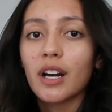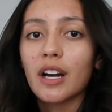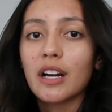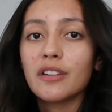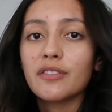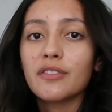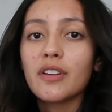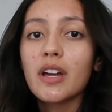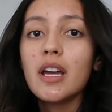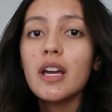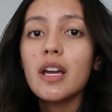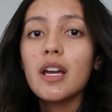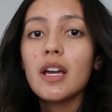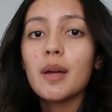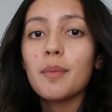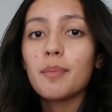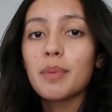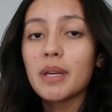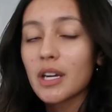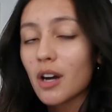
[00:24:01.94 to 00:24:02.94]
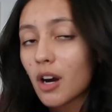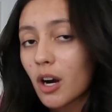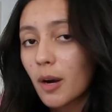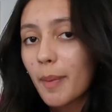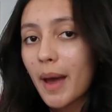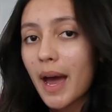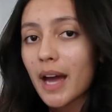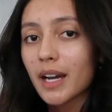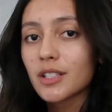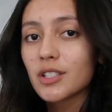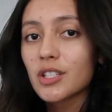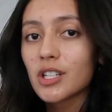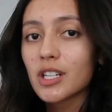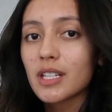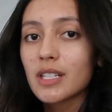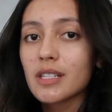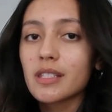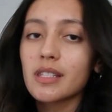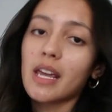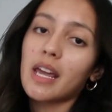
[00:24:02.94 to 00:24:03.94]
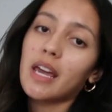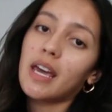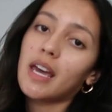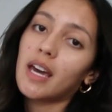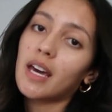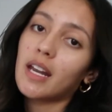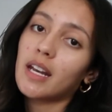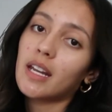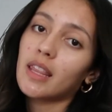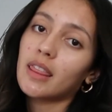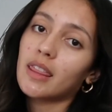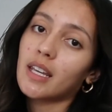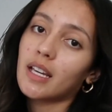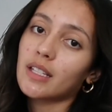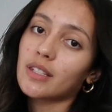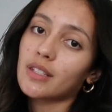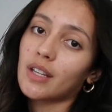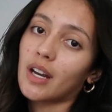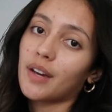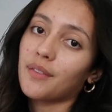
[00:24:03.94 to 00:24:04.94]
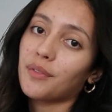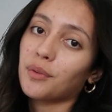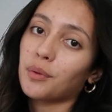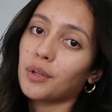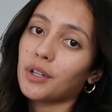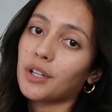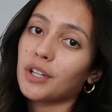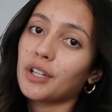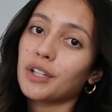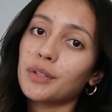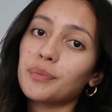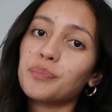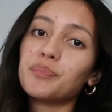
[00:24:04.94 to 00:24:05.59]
of PR packages and things that I've ordered.